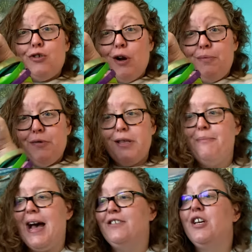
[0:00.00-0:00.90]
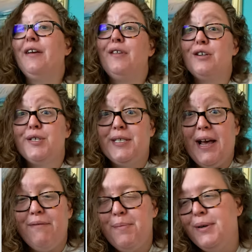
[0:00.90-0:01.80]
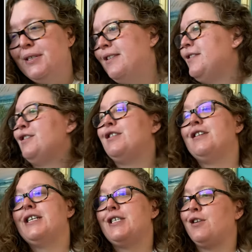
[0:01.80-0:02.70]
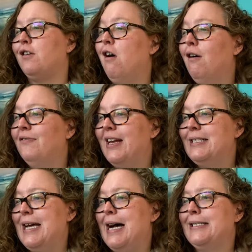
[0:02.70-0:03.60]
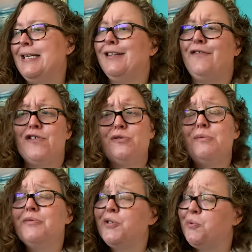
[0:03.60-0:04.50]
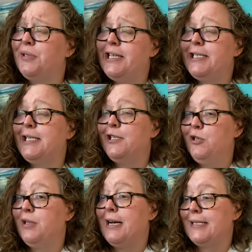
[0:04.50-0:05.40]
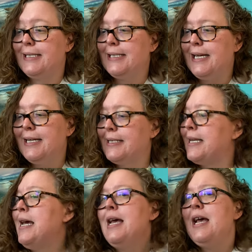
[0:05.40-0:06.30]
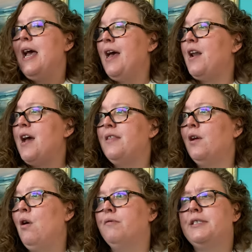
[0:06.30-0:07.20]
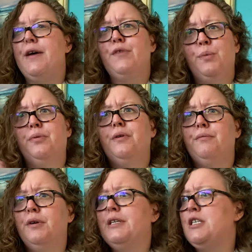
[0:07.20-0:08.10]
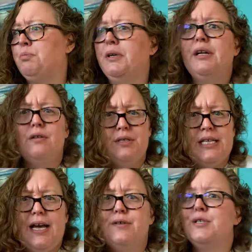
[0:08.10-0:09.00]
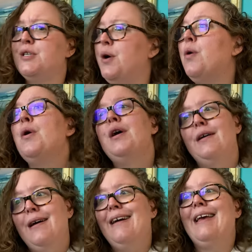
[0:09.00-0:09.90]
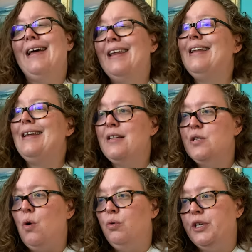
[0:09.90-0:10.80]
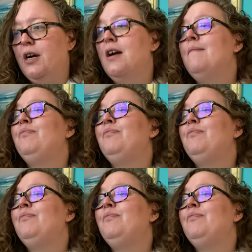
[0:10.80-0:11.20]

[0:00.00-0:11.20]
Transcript: Trouble with Magic. There are 7 books in this series. They're all fantastic. The first one was released in 2006, and I think all 7 are released pretty close together. So again, it is older.